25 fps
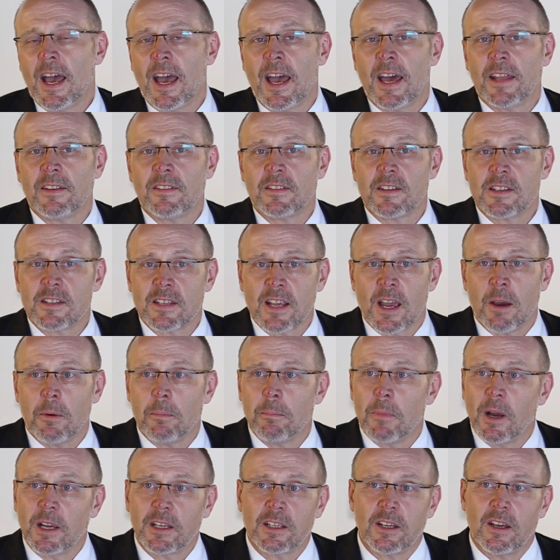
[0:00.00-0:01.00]
And so
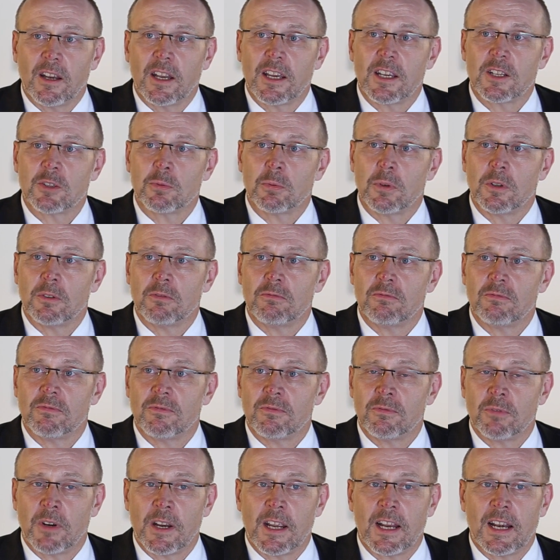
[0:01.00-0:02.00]
my colleagues were
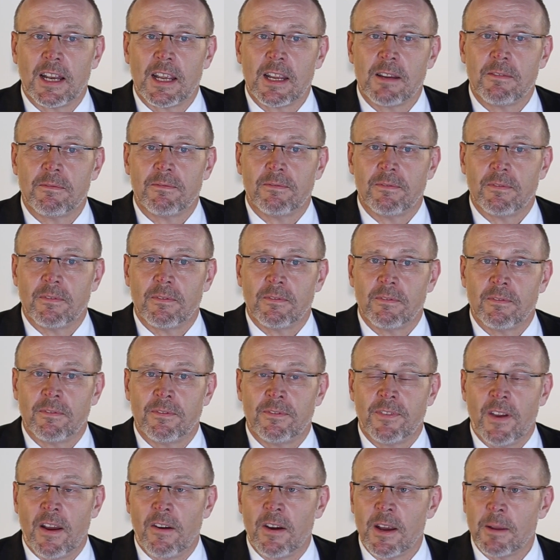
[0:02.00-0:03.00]
really
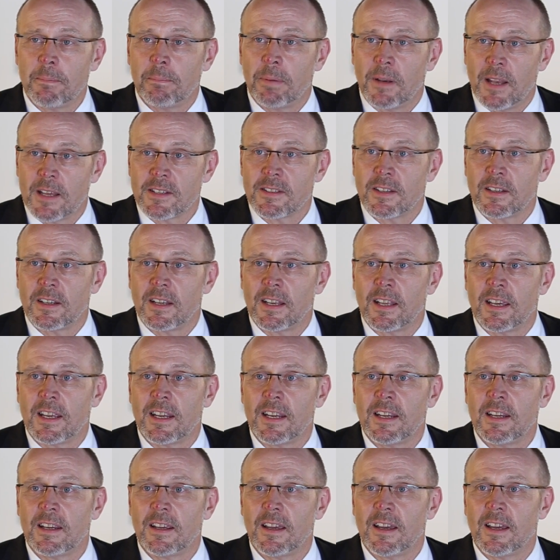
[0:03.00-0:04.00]
very
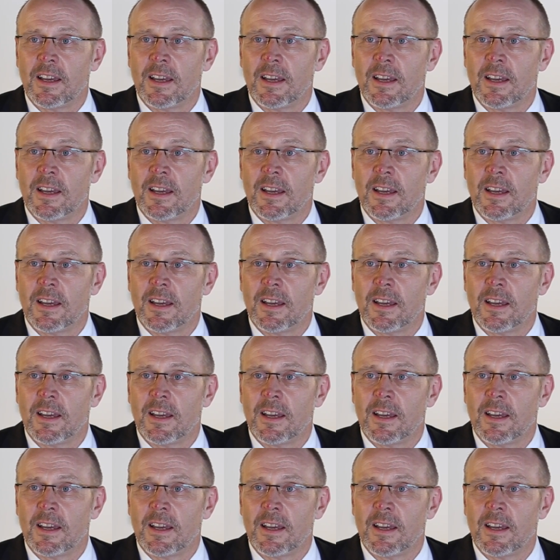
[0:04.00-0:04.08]
pleasantly,